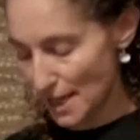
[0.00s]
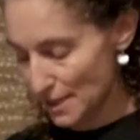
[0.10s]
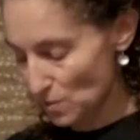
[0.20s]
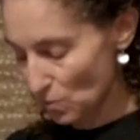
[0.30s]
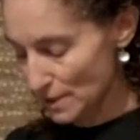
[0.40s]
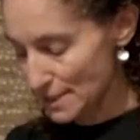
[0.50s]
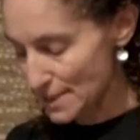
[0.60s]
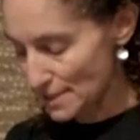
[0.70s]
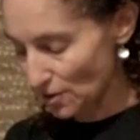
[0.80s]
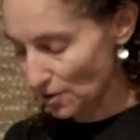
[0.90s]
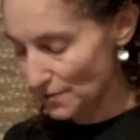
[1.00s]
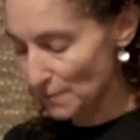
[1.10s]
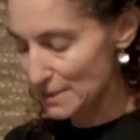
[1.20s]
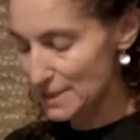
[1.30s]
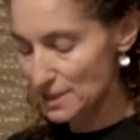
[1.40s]
to anyone here
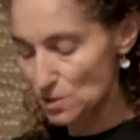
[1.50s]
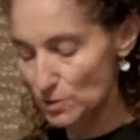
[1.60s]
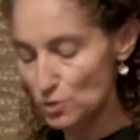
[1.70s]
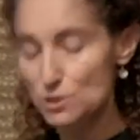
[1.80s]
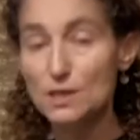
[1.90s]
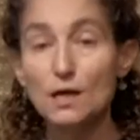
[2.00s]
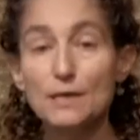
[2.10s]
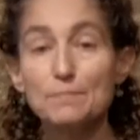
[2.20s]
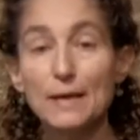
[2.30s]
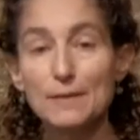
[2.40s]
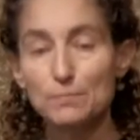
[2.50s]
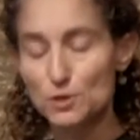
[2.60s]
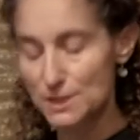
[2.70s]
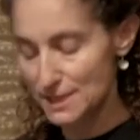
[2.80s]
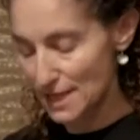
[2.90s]
that Matisse would use cut paper
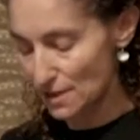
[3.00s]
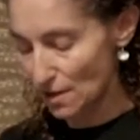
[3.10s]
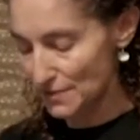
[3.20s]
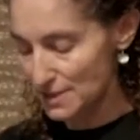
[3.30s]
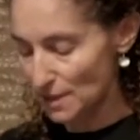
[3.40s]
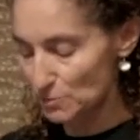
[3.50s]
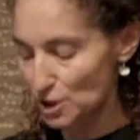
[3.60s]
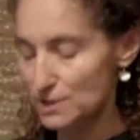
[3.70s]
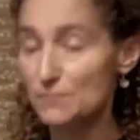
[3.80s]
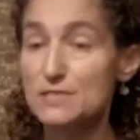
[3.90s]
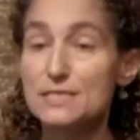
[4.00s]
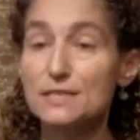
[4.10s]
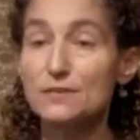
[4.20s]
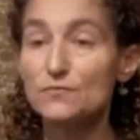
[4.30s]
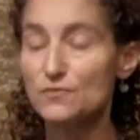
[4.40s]
to take on the subject of a
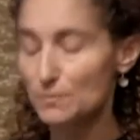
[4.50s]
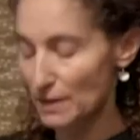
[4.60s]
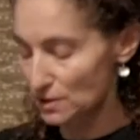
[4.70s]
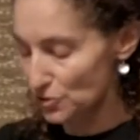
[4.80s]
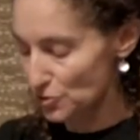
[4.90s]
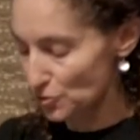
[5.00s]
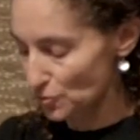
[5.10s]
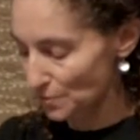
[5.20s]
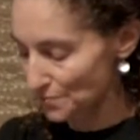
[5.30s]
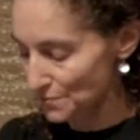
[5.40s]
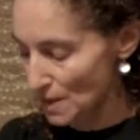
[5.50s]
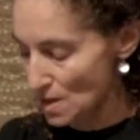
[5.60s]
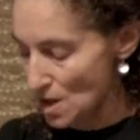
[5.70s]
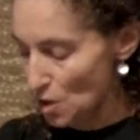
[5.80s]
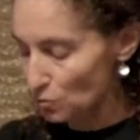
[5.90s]
seated female nude.
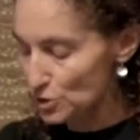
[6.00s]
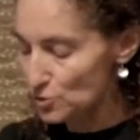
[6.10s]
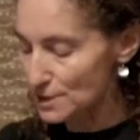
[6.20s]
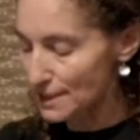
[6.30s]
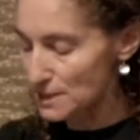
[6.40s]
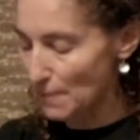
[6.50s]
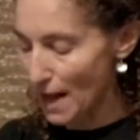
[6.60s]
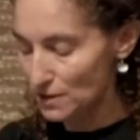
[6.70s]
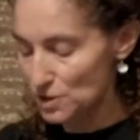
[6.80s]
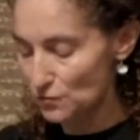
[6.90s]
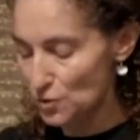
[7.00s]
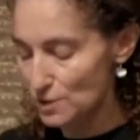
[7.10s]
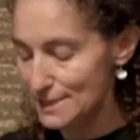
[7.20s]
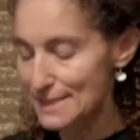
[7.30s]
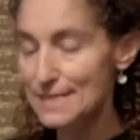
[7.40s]
Reducing his palette to
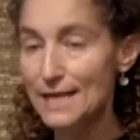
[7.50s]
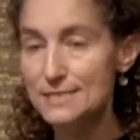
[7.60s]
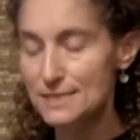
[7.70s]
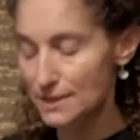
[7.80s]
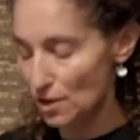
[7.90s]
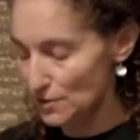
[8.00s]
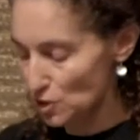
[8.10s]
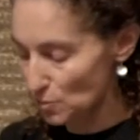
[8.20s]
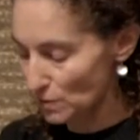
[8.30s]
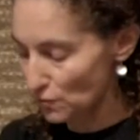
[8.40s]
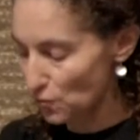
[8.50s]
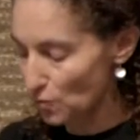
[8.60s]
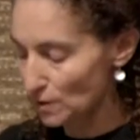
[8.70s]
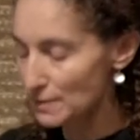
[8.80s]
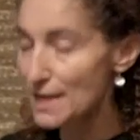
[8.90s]
focus intensely on the human
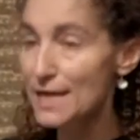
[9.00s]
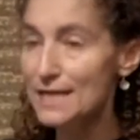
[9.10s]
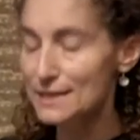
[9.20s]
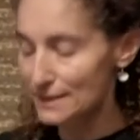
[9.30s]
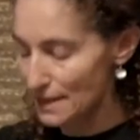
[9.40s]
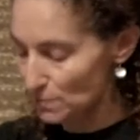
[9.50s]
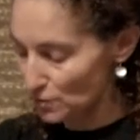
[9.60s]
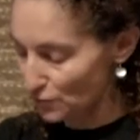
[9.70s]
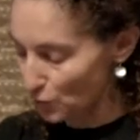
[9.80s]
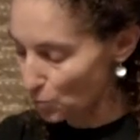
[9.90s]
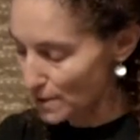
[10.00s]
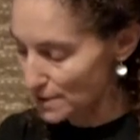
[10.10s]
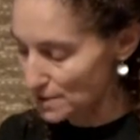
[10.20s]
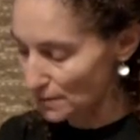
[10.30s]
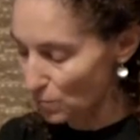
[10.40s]
form, he labored for
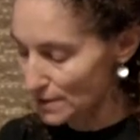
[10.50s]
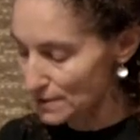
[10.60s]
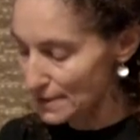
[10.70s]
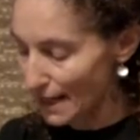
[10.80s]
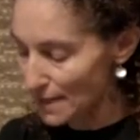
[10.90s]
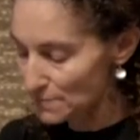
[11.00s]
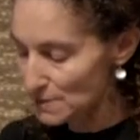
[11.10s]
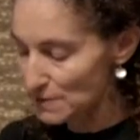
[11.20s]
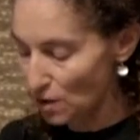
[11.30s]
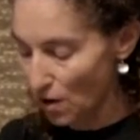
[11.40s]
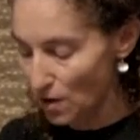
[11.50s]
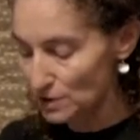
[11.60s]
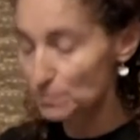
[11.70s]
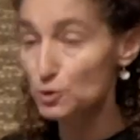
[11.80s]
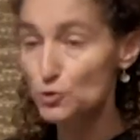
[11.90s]
weeks on what came to be
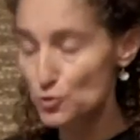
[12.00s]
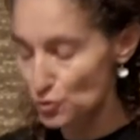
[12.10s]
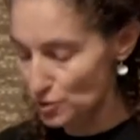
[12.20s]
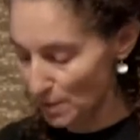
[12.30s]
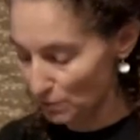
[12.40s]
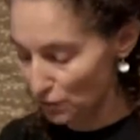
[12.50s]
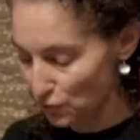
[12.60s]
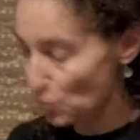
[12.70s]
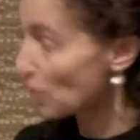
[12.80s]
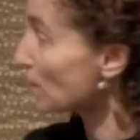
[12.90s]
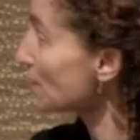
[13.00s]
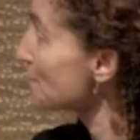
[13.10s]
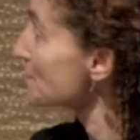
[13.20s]
called blue nude number four.